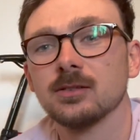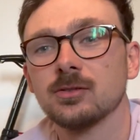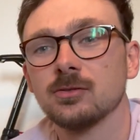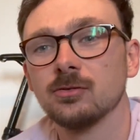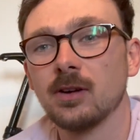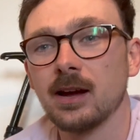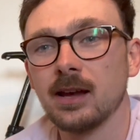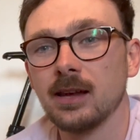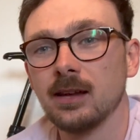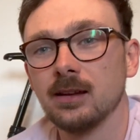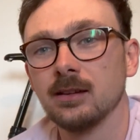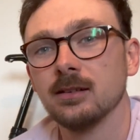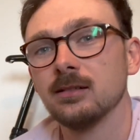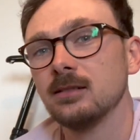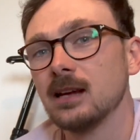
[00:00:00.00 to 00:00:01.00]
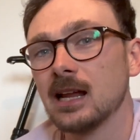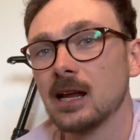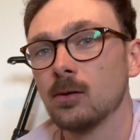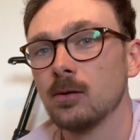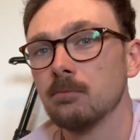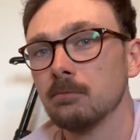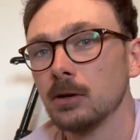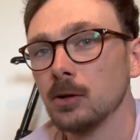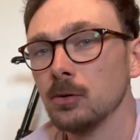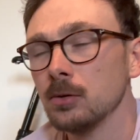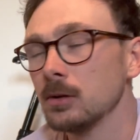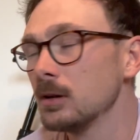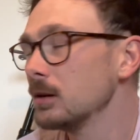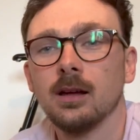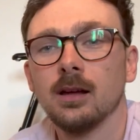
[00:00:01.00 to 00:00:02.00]
grey, yellow and blue.
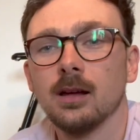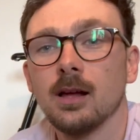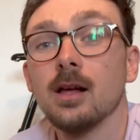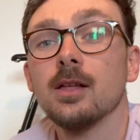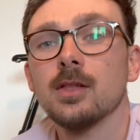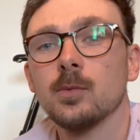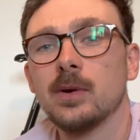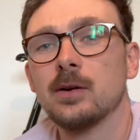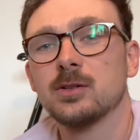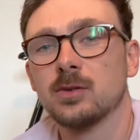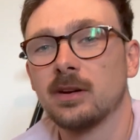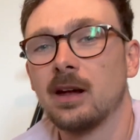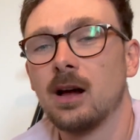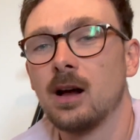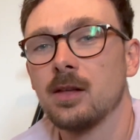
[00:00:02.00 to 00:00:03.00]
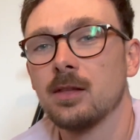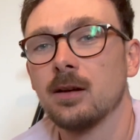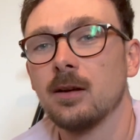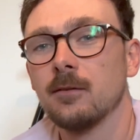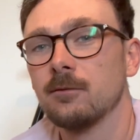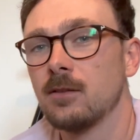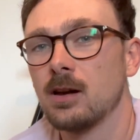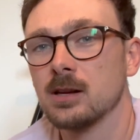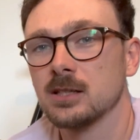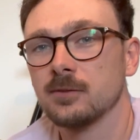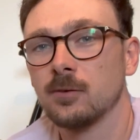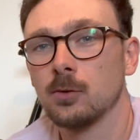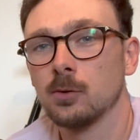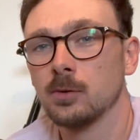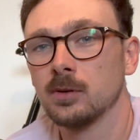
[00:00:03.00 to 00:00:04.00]
The wheels on it are the Fast
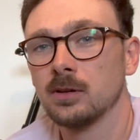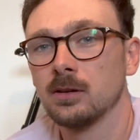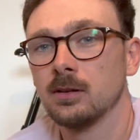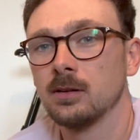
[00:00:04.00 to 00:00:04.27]
Forward